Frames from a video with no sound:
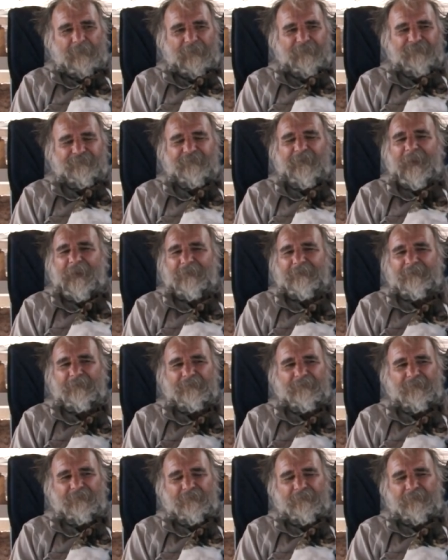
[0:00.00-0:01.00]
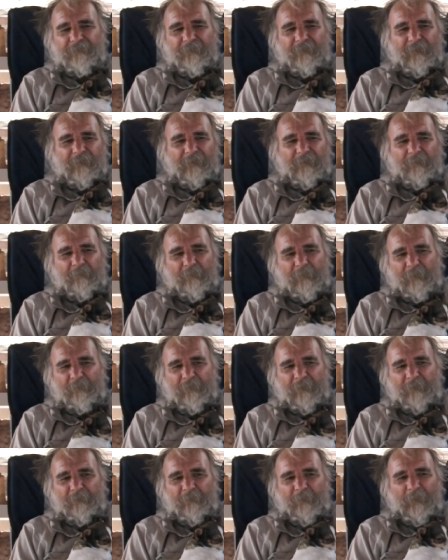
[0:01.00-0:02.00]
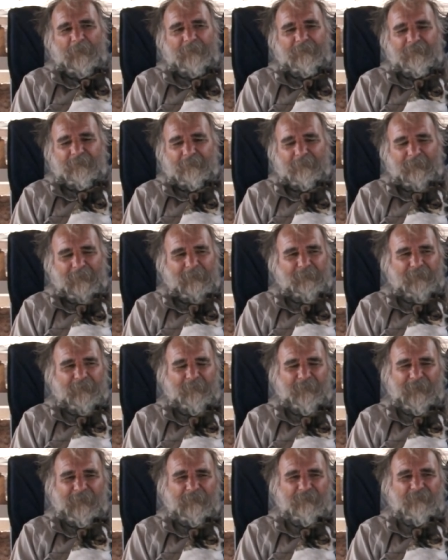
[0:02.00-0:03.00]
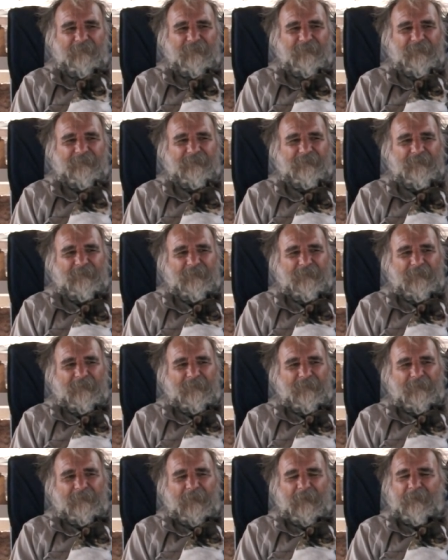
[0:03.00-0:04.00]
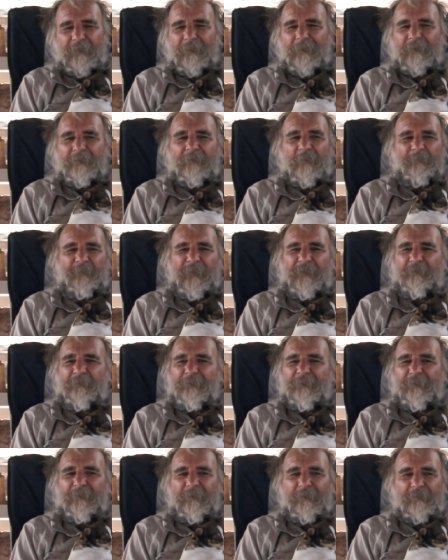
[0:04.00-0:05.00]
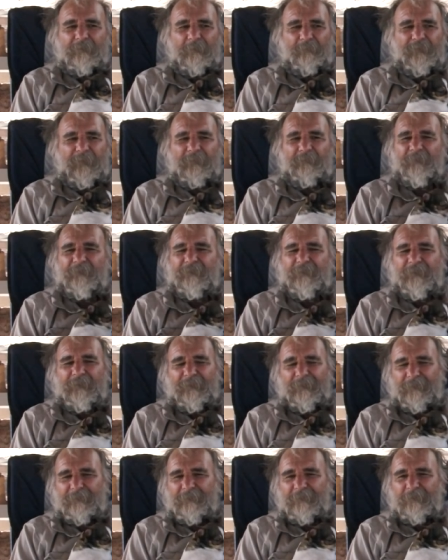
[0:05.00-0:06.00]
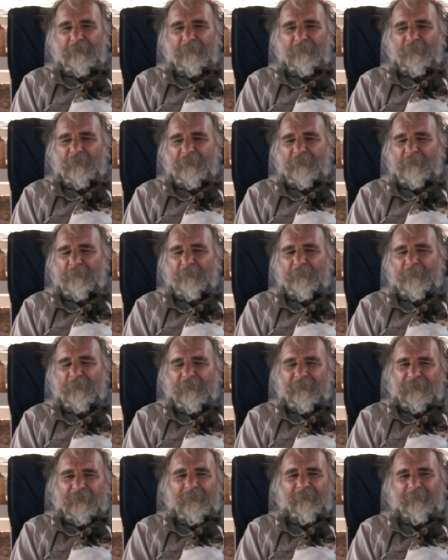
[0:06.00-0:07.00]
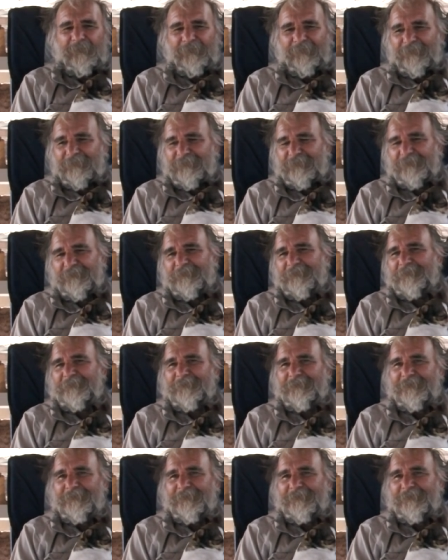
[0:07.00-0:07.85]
a stock, you know, uh, welding or whatever you want to call it, and, and compete with the compete with the with, with the de Beers.